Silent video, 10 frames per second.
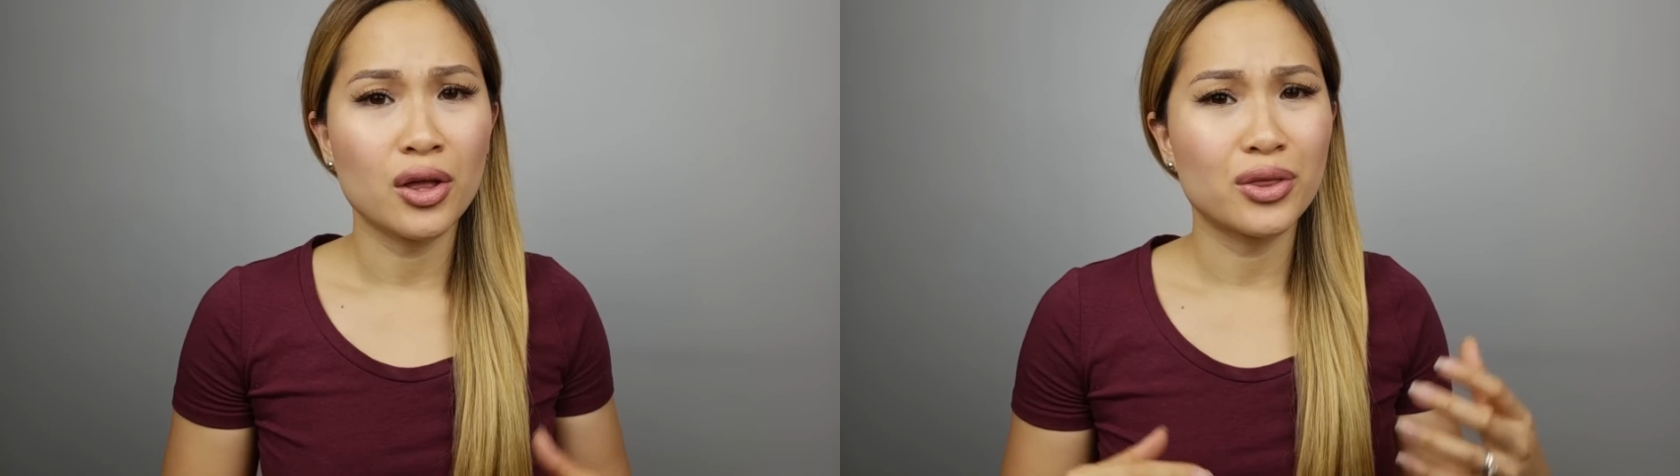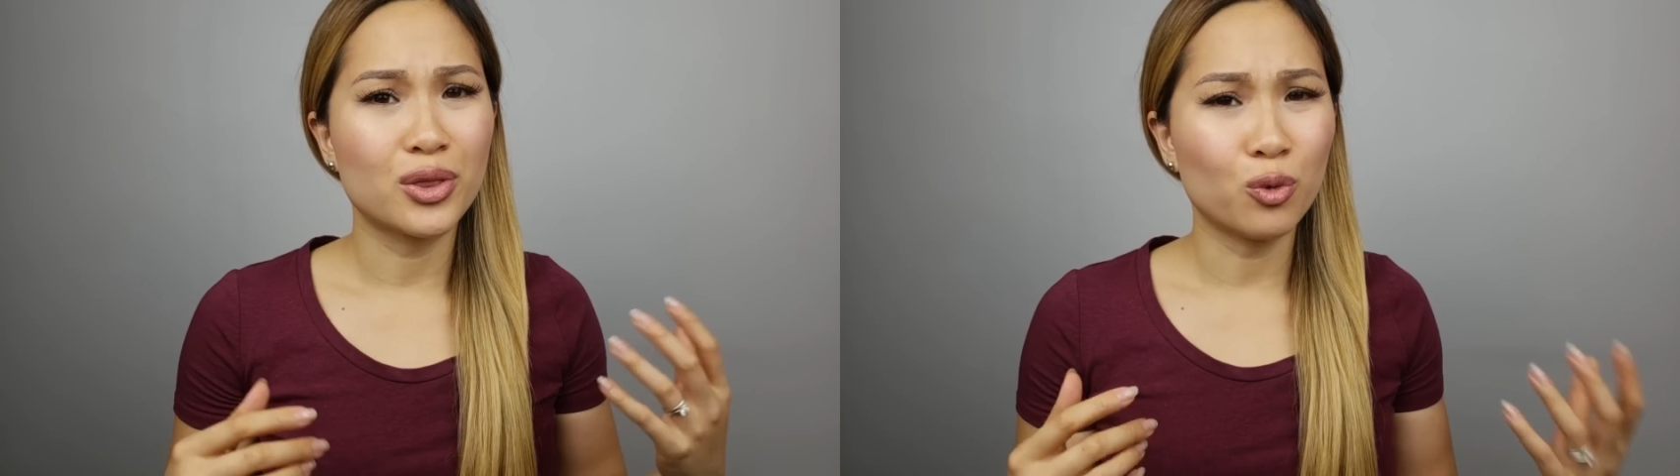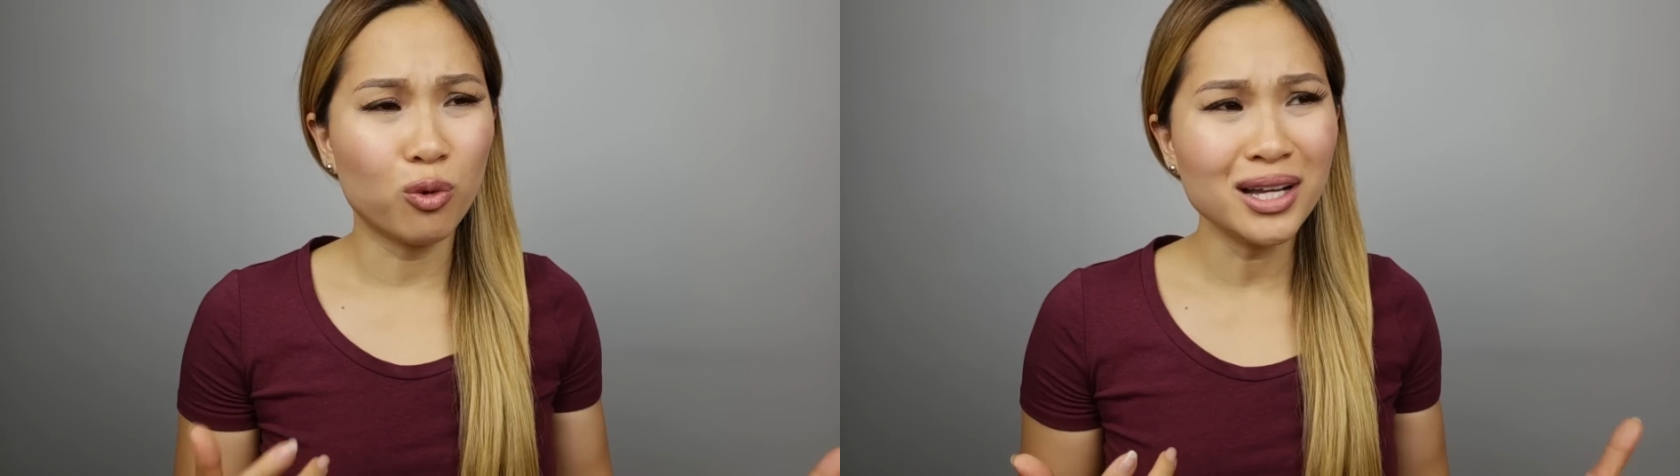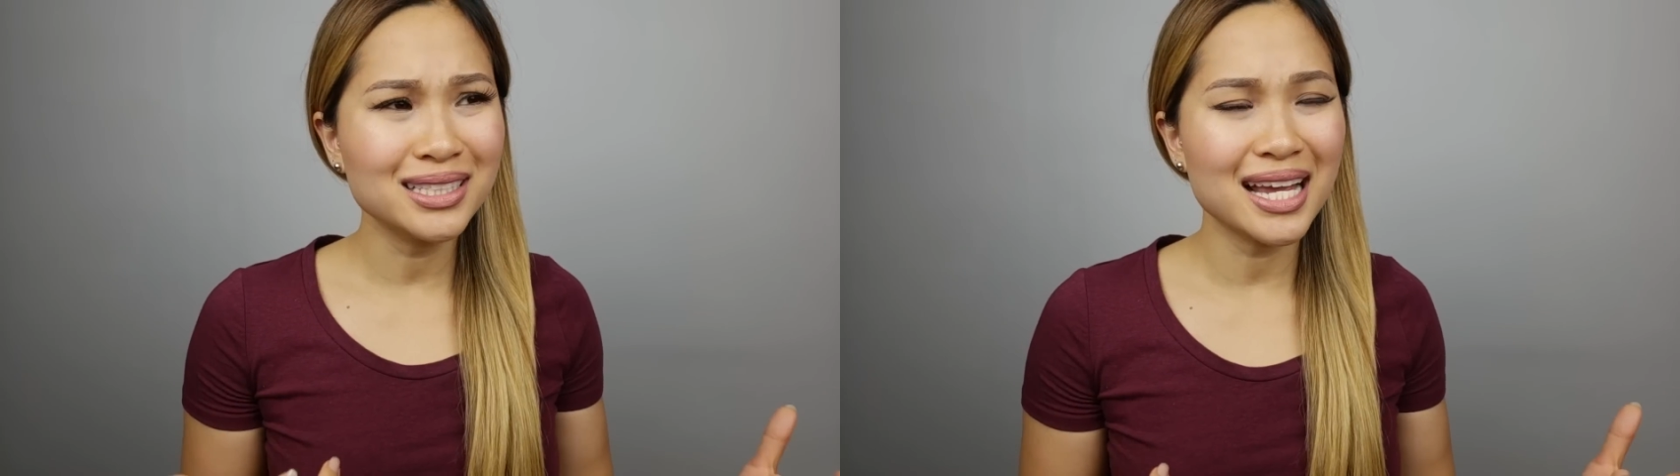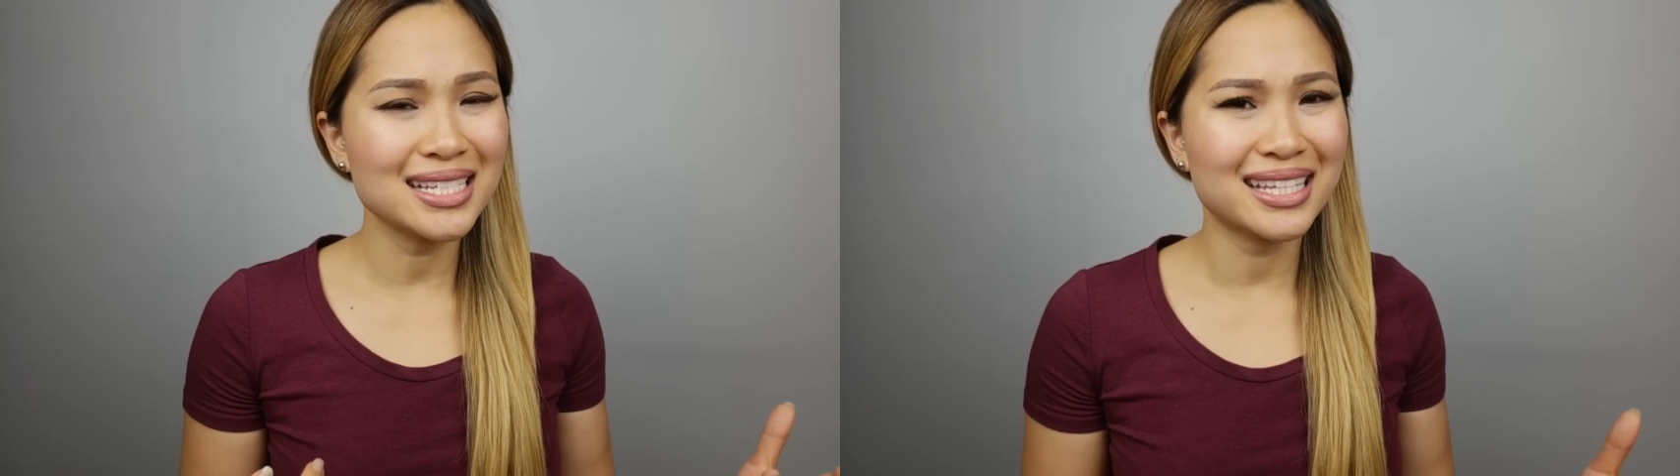The one
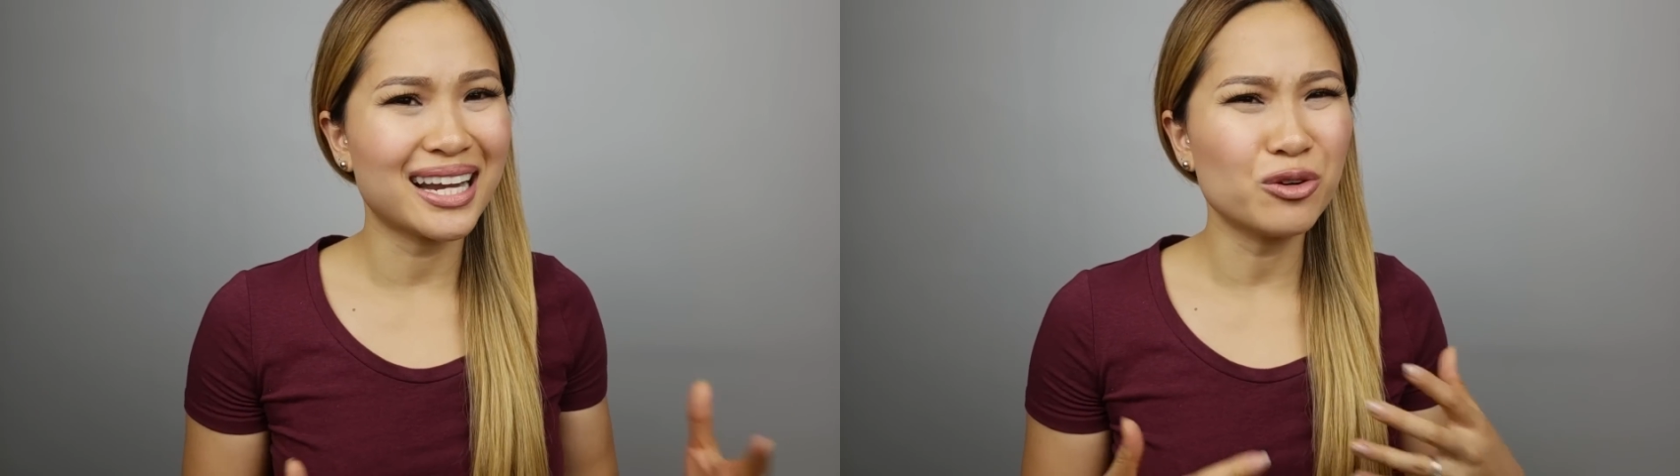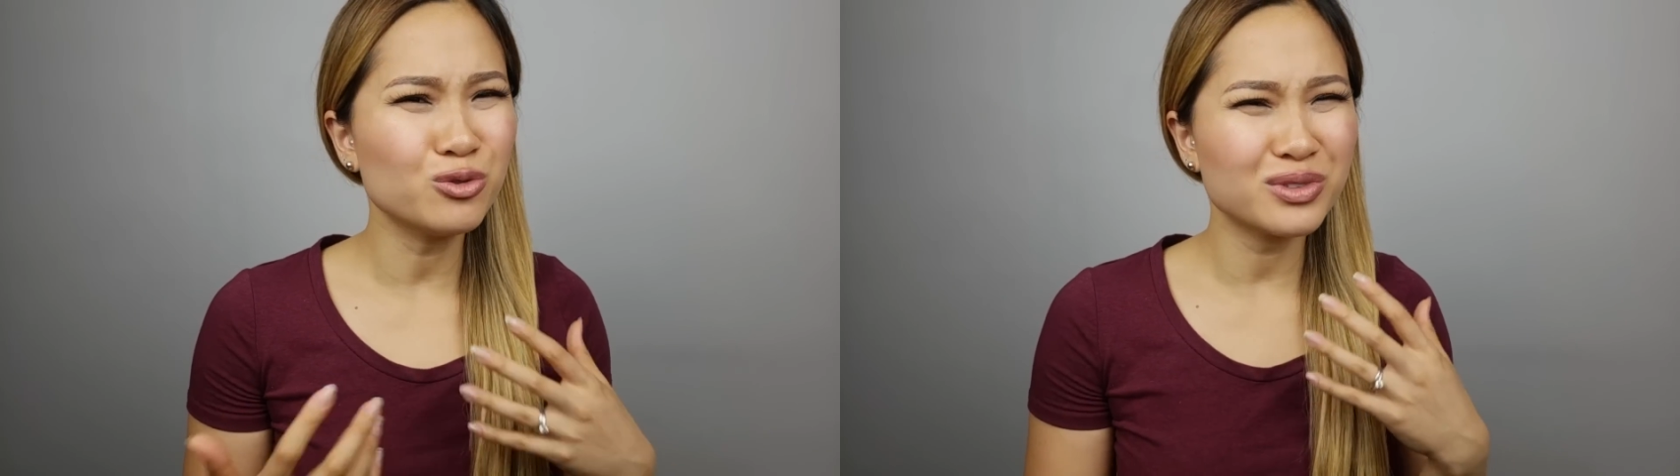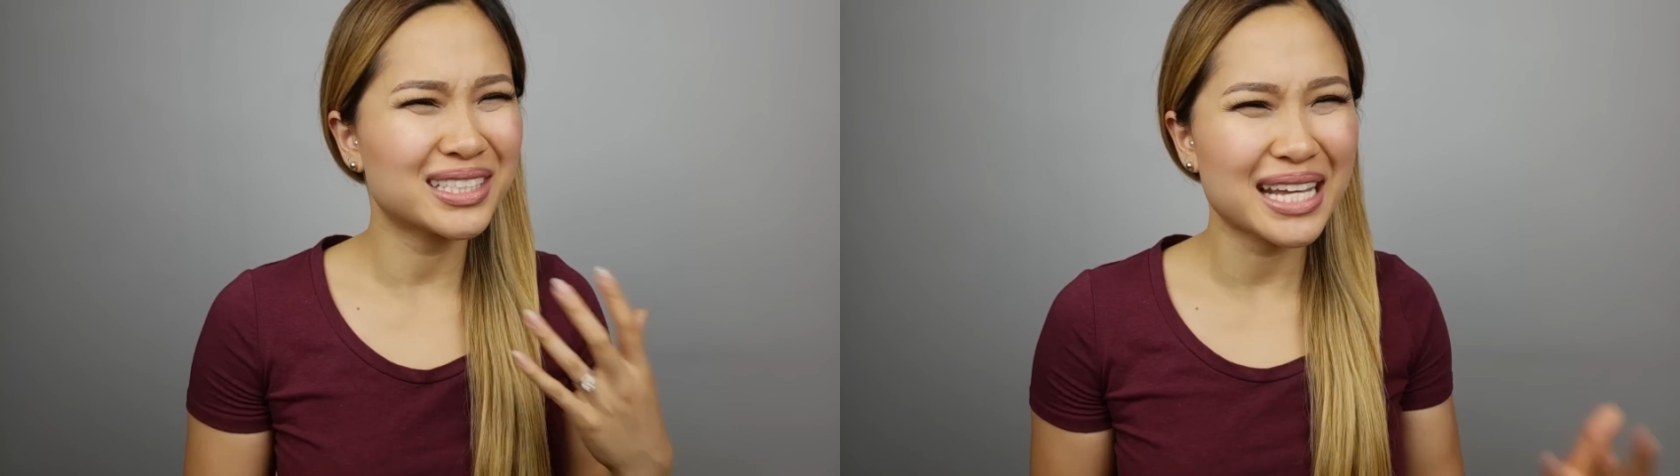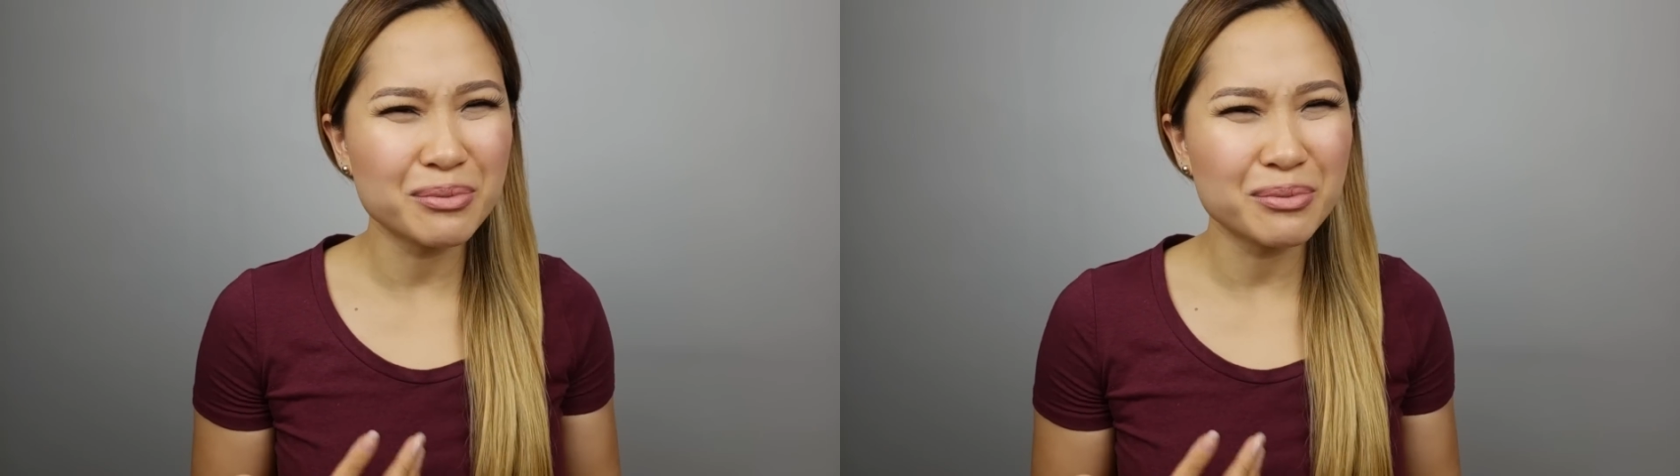test that I don't seem